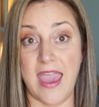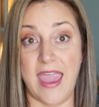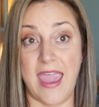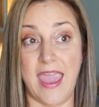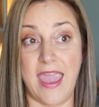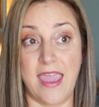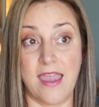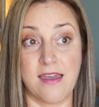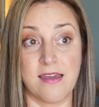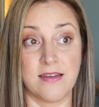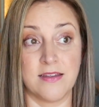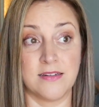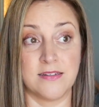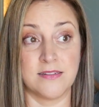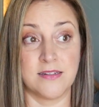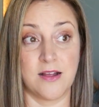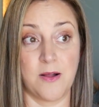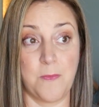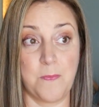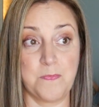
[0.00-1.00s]

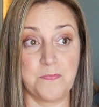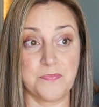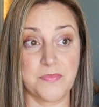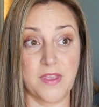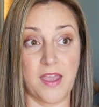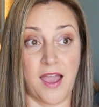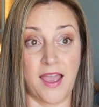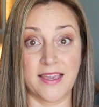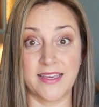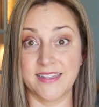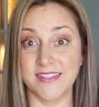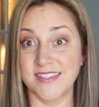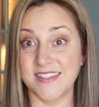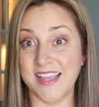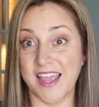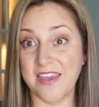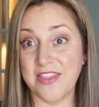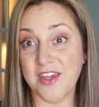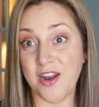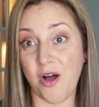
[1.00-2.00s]
And I can
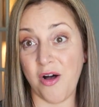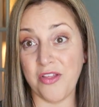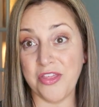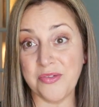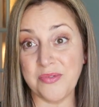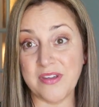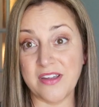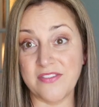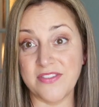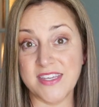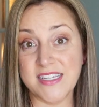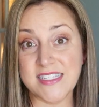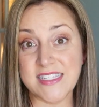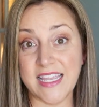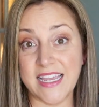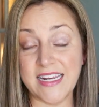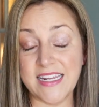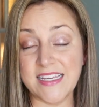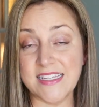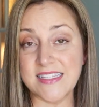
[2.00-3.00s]
say that all three of these
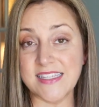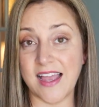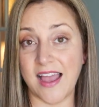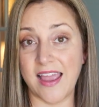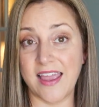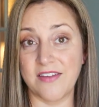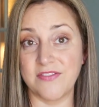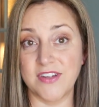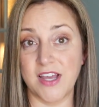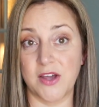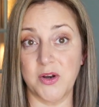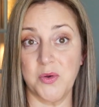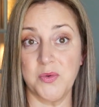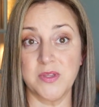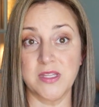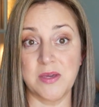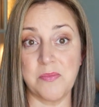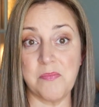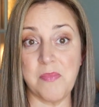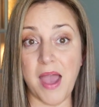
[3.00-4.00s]
ladies I have not
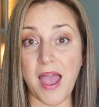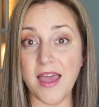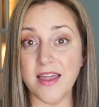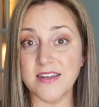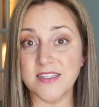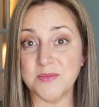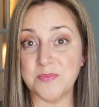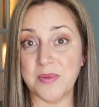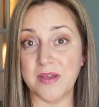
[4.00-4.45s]
only met,